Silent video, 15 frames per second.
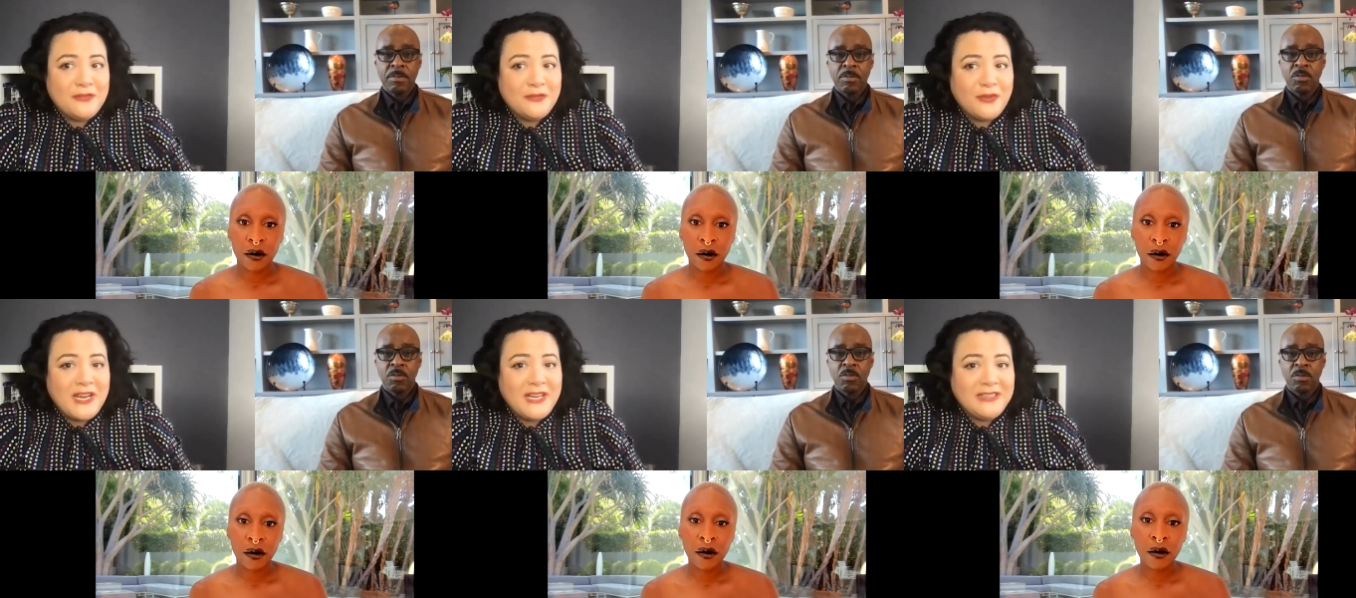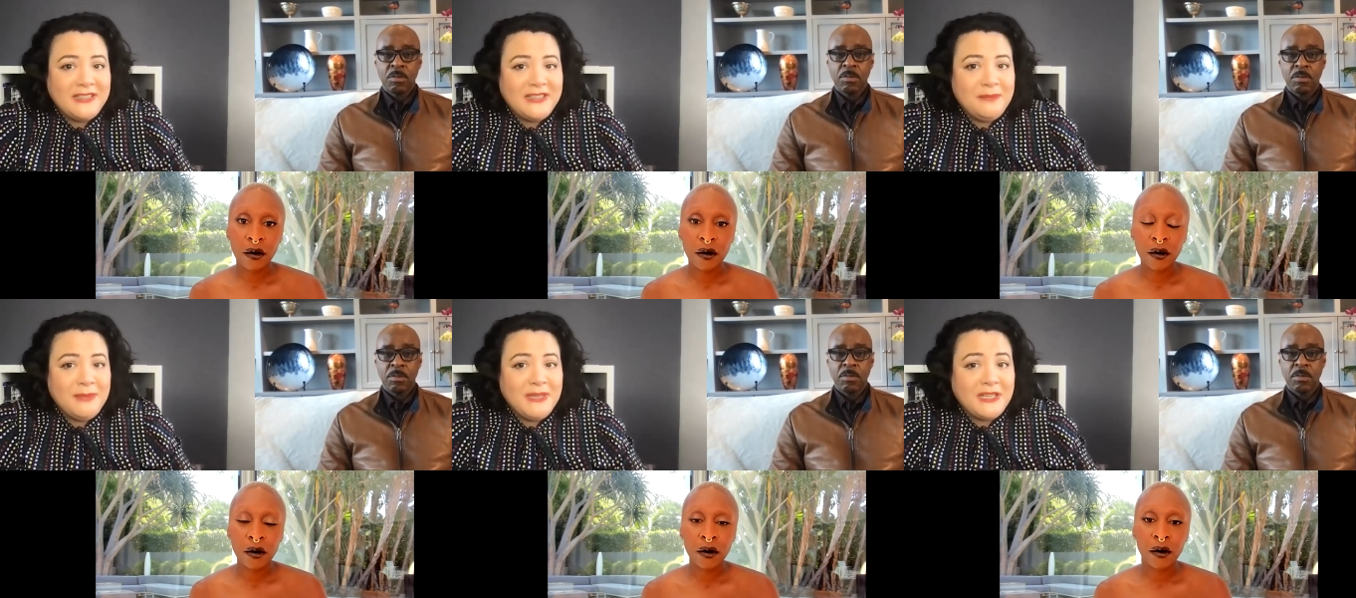
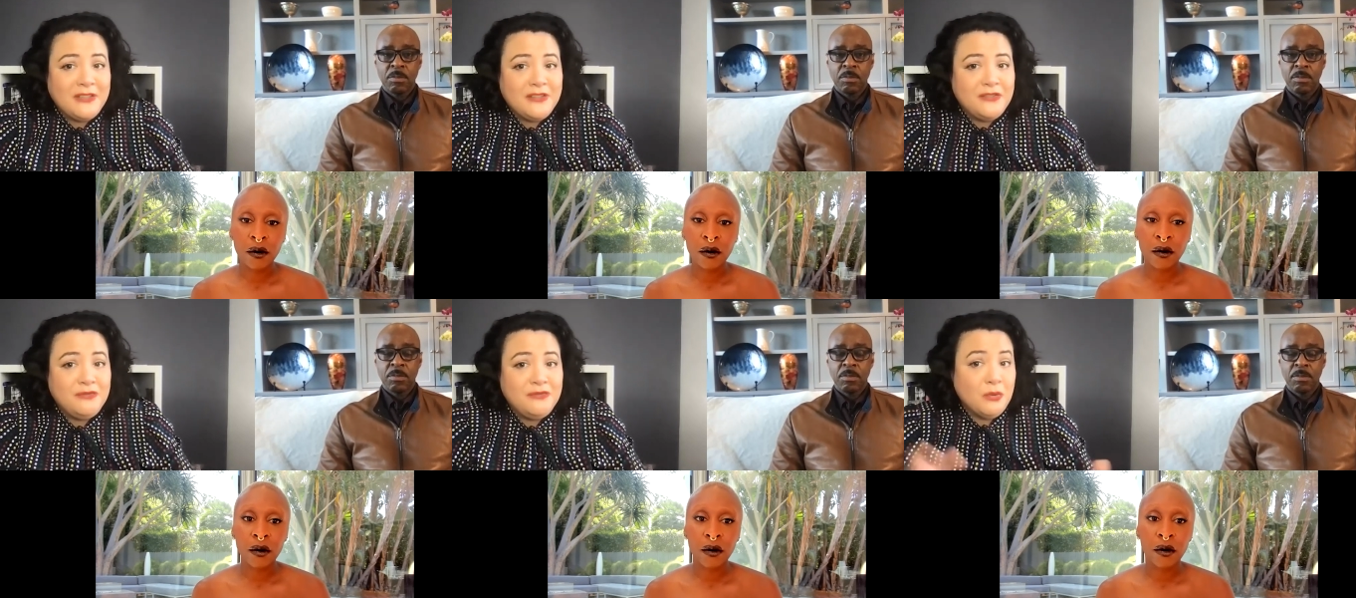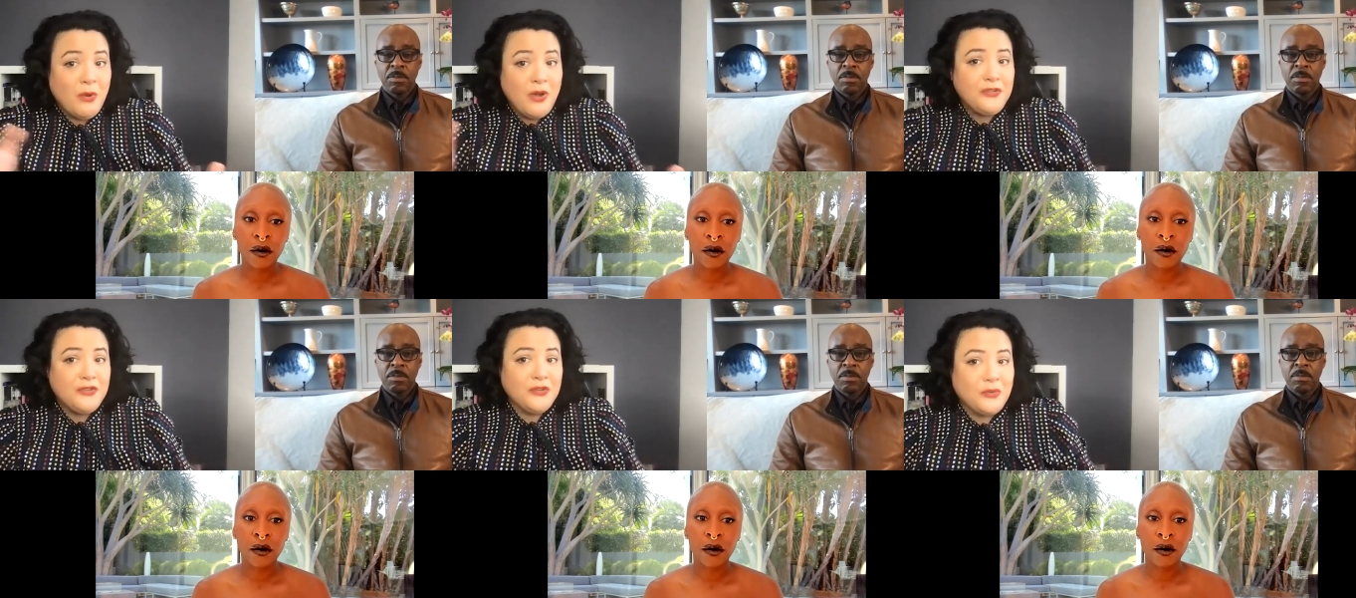Speaker 1: Franklin because you
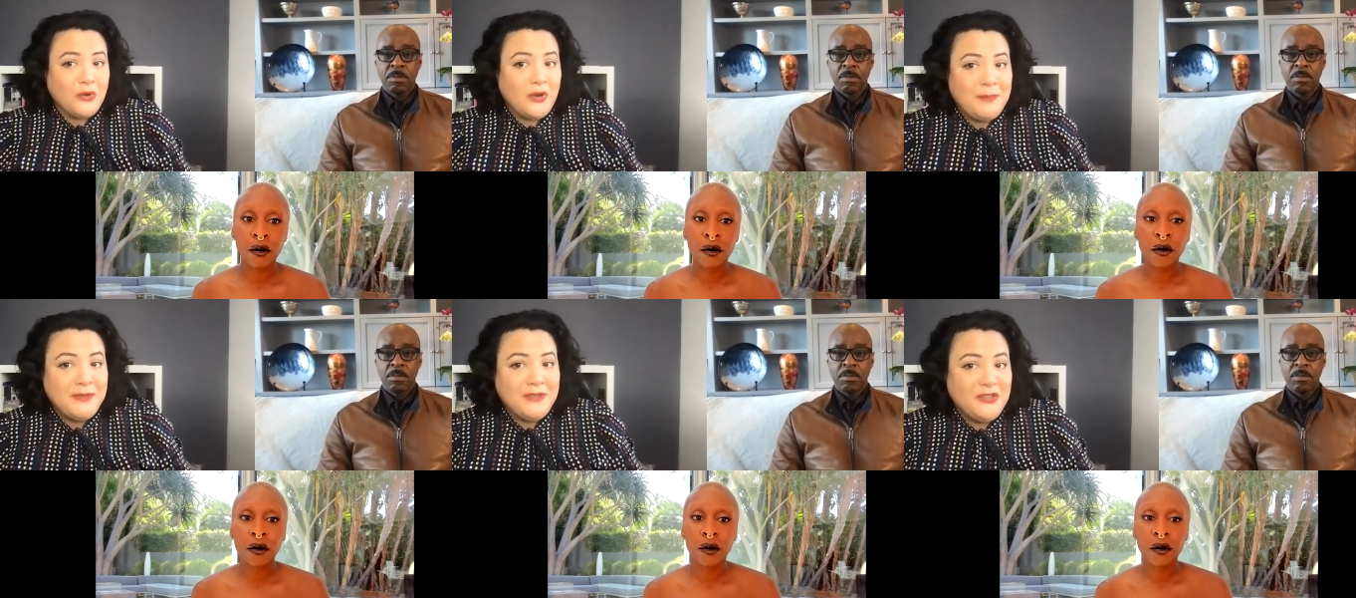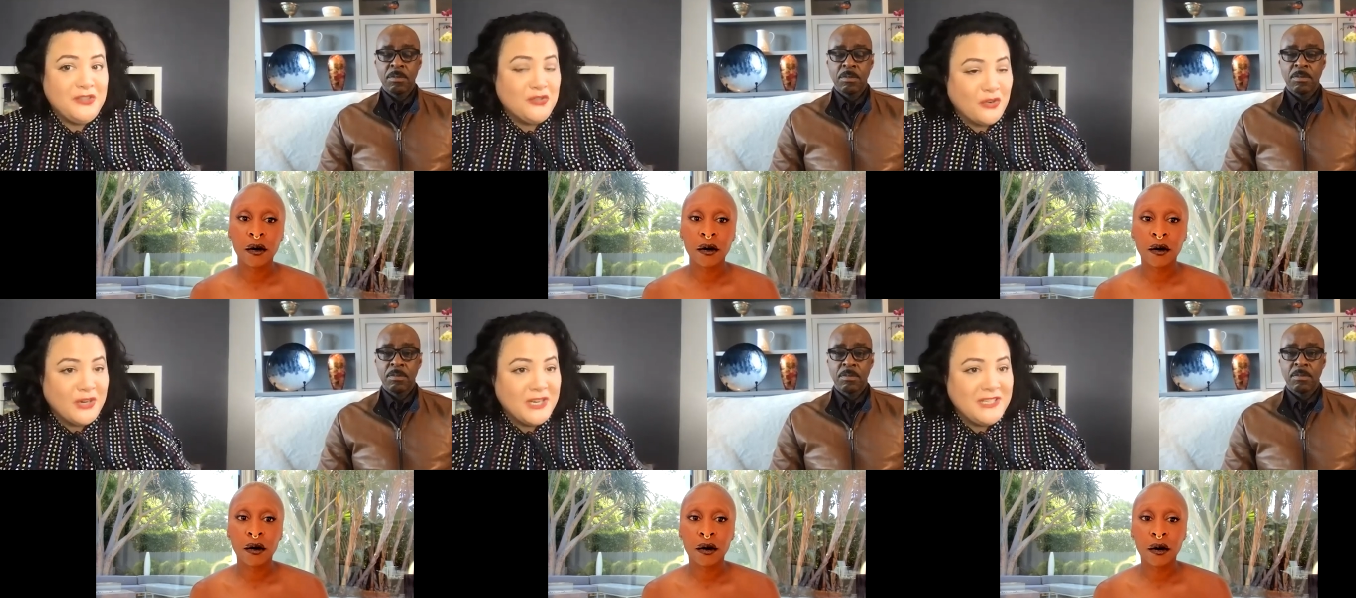also grew up in
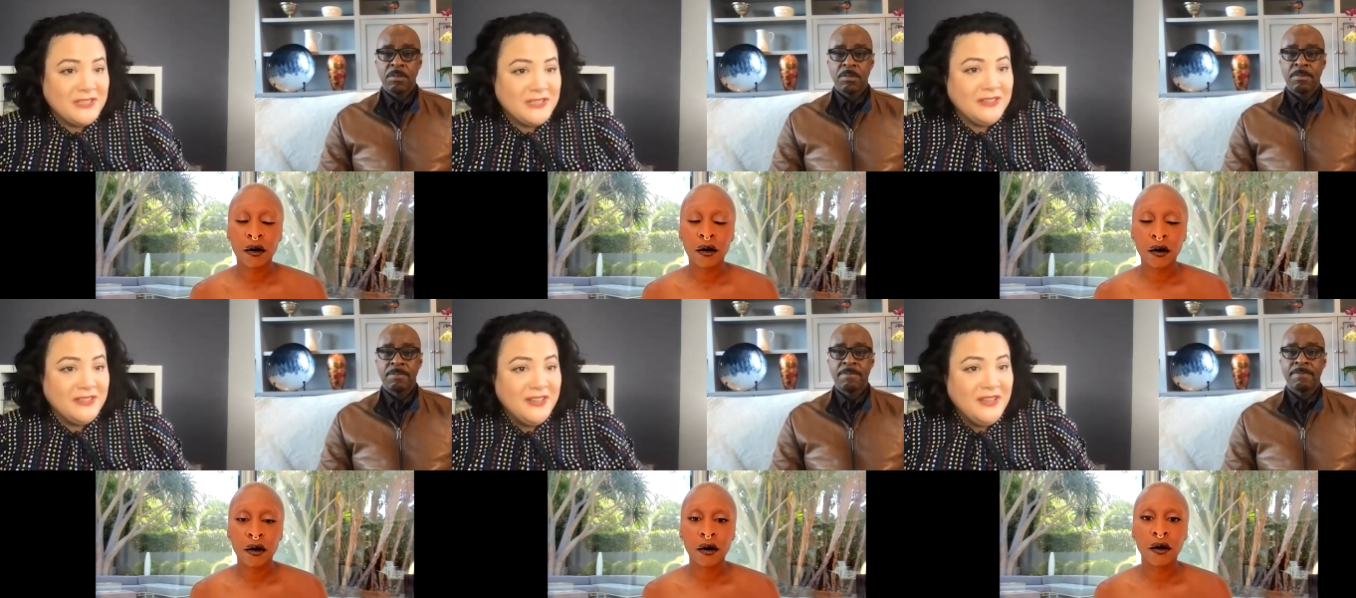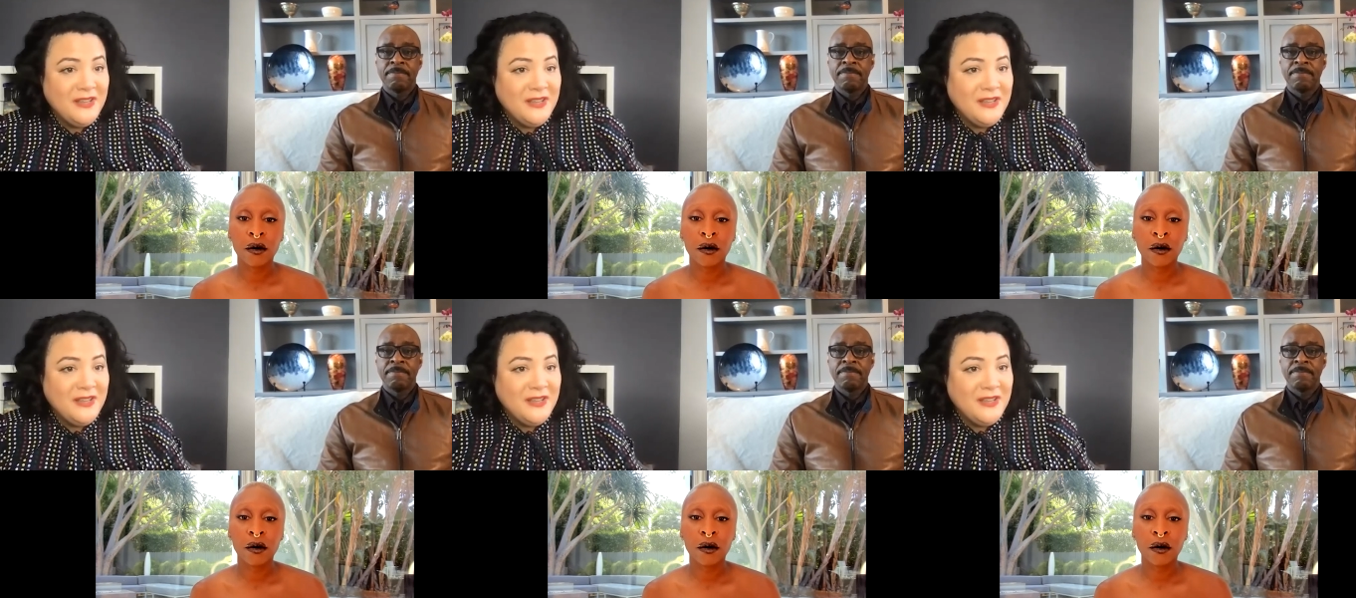Detroit and